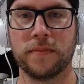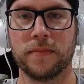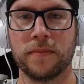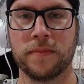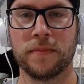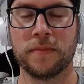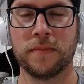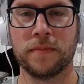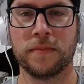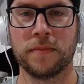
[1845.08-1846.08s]

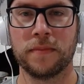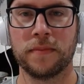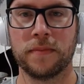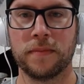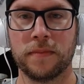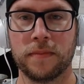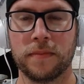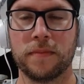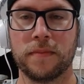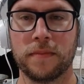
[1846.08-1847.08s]

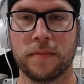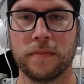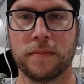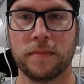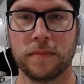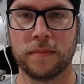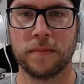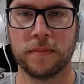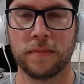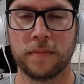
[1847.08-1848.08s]

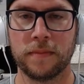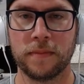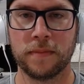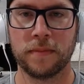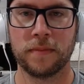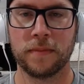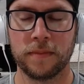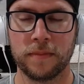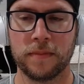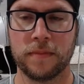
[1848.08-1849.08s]

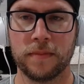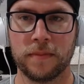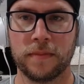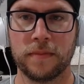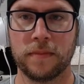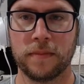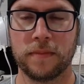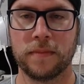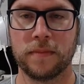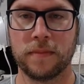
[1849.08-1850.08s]

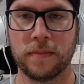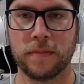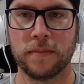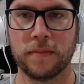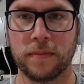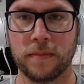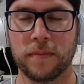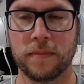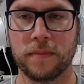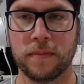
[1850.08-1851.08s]

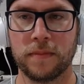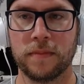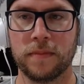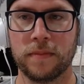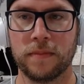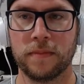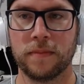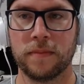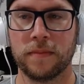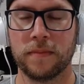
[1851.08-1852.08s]

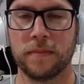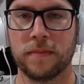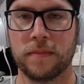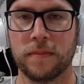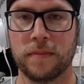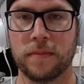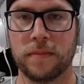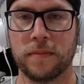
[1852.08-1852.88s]
No words are spoken by the person on screen.